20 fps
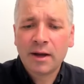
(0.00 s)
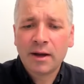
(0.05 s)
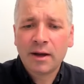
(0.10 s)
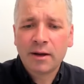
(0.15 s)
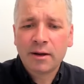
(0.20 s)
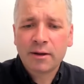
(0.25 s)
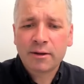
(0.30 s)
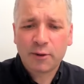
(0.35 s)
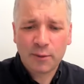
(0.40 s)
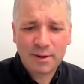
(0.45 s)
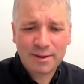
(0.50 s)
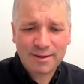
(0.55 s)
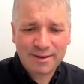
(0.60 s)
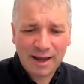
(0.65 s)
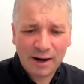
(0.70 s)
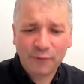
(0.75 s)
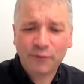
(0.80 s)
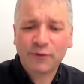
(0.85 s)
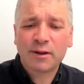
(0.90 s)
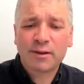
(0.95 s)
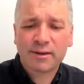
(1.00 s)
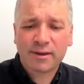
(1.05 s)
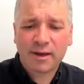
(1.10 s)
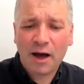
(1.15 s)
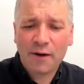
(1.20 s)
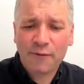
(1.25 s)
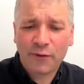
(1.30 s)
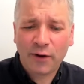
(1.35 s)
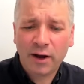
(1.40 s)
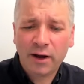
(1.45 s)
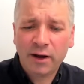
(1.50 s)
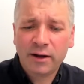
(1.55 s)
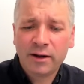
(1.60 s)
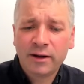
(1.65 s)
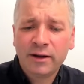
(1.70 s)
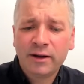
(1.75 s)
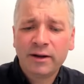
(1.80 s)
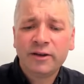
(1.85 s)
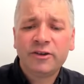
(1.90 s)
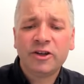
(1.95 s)
So instead of discover,
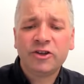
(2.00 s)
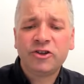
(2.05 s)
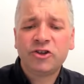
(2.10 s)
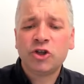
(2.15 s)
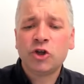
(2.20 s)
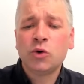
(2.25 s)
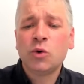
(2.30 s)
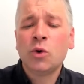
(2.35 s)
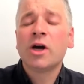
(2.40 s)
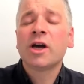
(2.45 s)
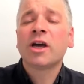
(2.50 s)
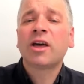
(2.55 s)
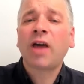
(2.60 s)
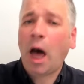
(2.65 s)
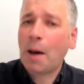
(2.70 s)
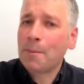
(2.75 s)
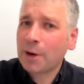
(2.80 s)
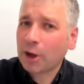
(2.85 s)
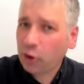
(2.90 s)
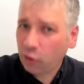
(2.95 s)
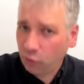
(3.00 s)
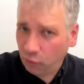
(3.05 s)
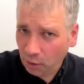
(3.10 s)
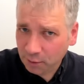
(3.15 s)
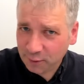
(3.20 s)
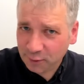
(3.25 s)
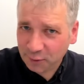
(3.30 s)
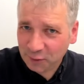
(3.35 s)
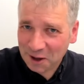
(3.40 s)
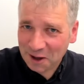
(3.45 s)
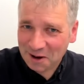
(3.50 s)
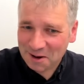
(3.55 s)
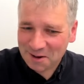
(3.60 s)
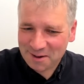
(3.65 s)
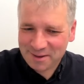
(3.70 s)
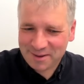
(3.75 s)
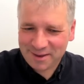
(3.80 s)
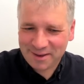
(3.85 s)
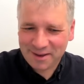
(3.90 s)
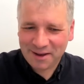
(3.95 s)
did you come across the
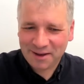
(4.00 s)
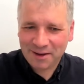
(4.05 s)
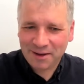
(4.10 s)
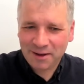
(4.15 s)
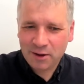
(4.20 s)
answer?